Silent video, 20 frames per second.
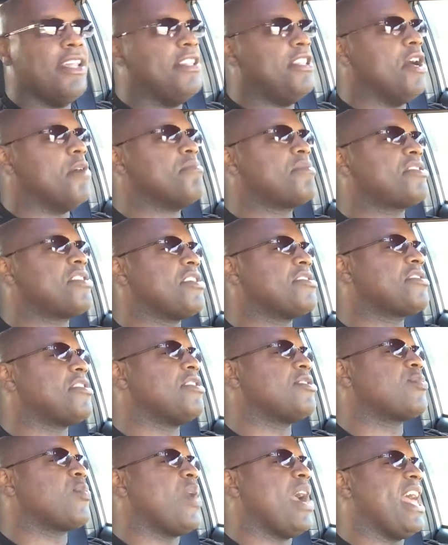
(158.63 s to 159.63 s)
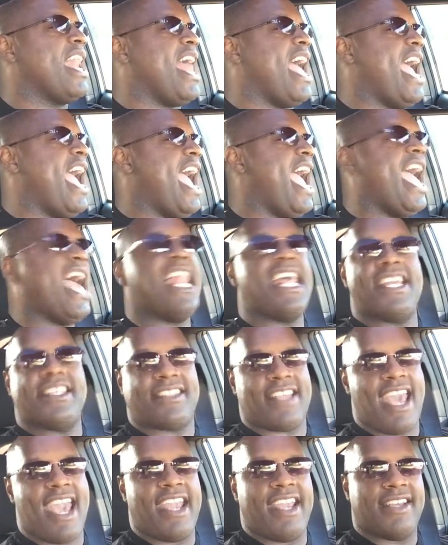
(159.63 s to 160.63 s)
Them sisters went at
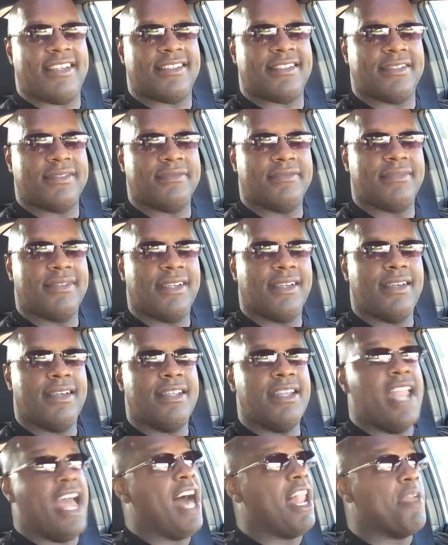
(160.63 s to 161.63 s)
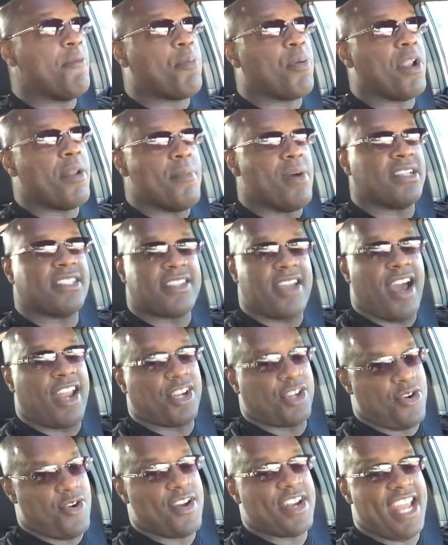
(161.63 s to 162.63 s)
his ass. Nelly pretty much
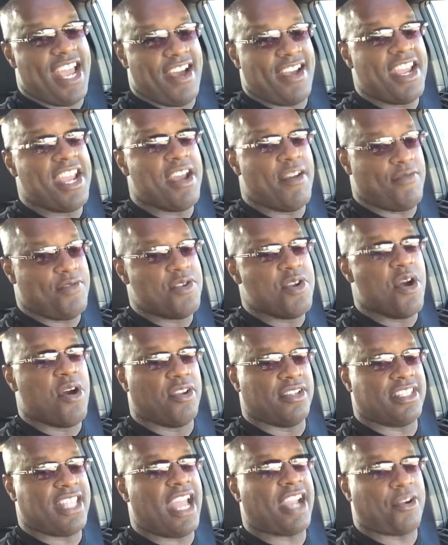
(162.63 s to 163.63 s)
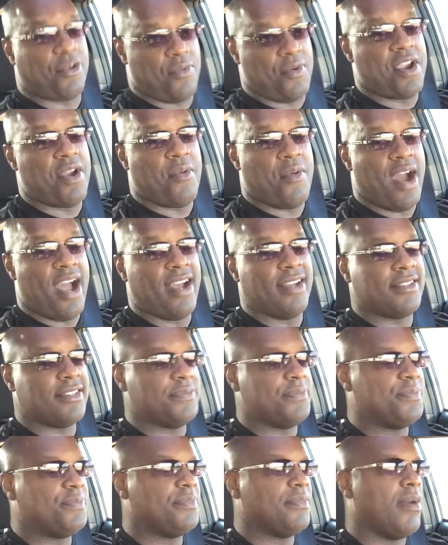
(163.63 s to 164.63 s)
started going downhill, if you notice that, for real.
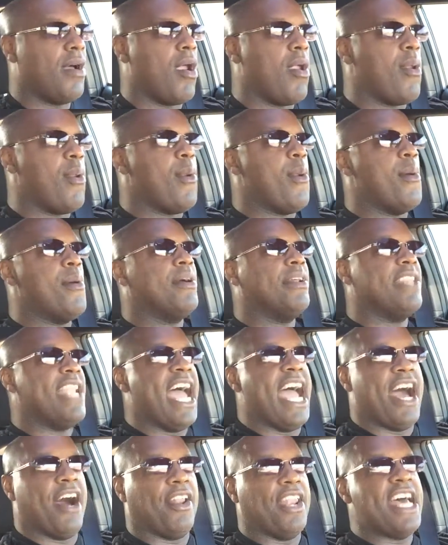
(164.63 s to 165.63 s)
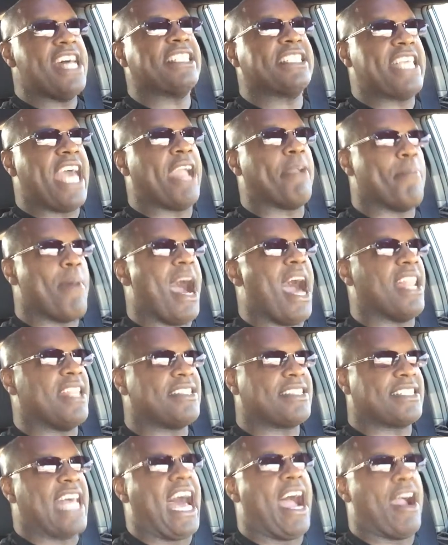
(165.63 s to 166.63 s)
Now, let's take Miley
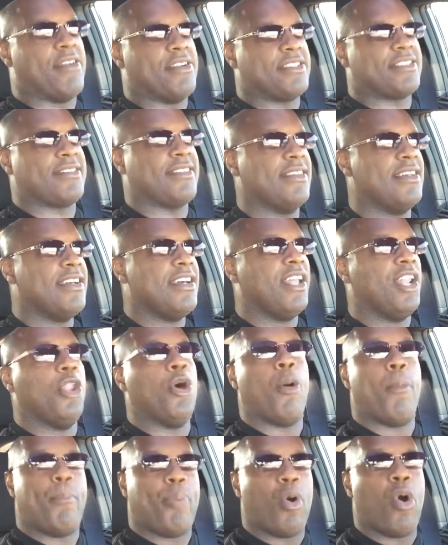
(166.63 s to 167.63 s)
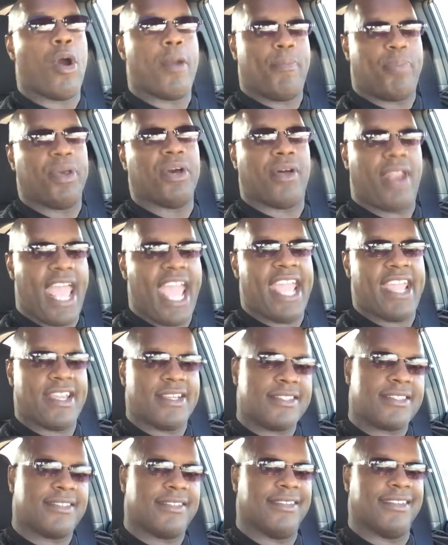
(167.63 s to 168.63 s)
Cyrus. Little boy built
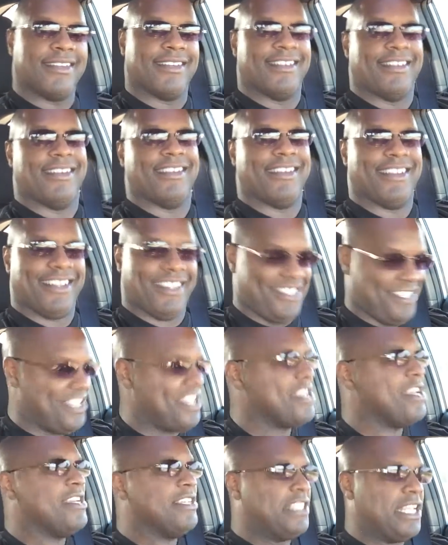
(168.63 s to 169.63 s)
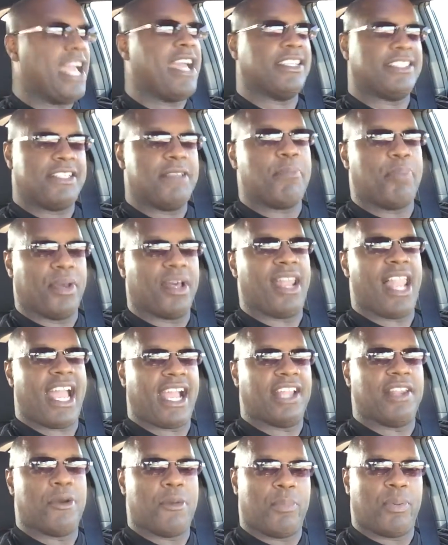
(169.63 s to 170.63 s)
ass. She built
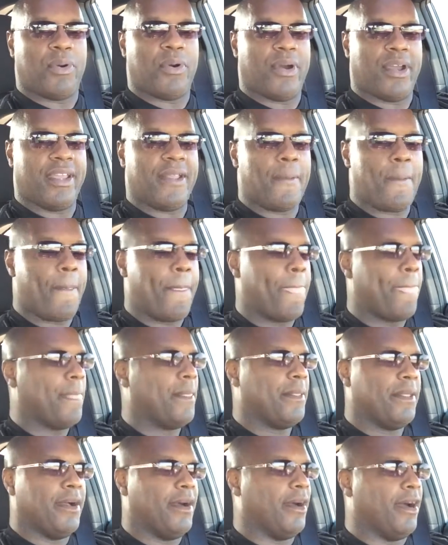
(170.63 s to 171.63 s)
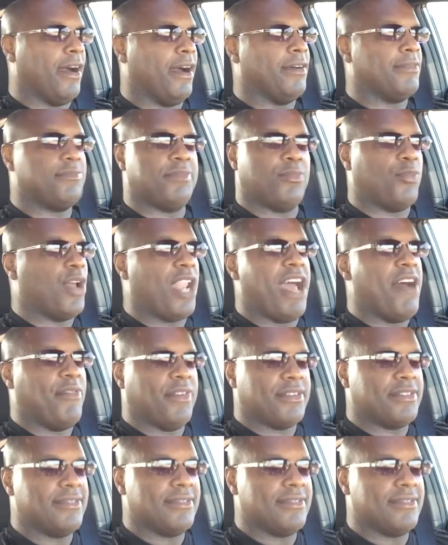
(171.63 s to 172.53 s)
like a little boy. Whatever.